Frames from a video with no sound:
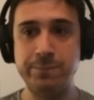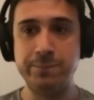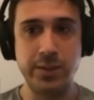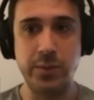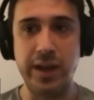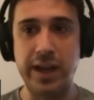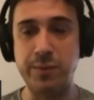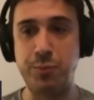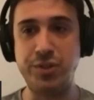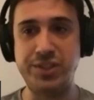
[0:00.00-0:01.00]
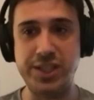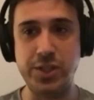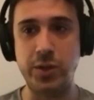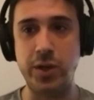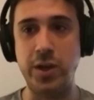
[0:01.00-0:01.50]
you have a
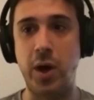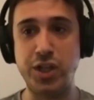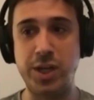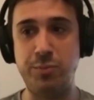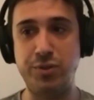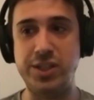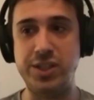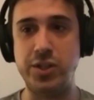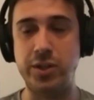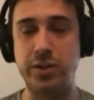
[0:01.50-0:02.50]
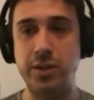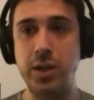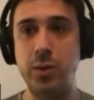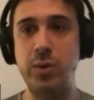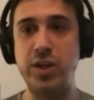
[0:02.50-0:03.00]
procedure, an on-chain procedure,
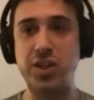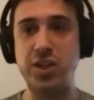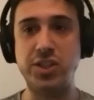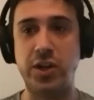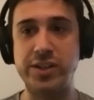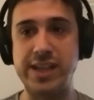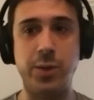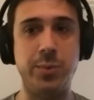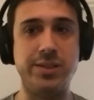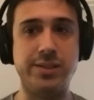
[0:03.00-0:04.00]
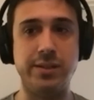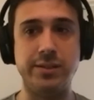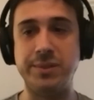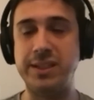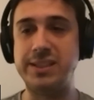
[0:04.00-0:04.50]
which starts out with
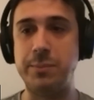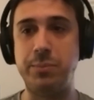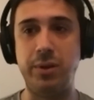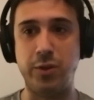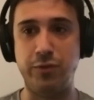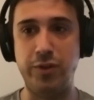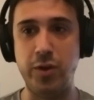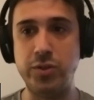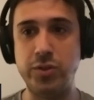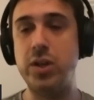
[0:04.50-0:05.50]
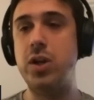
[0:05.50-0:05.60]
something simple like a vote.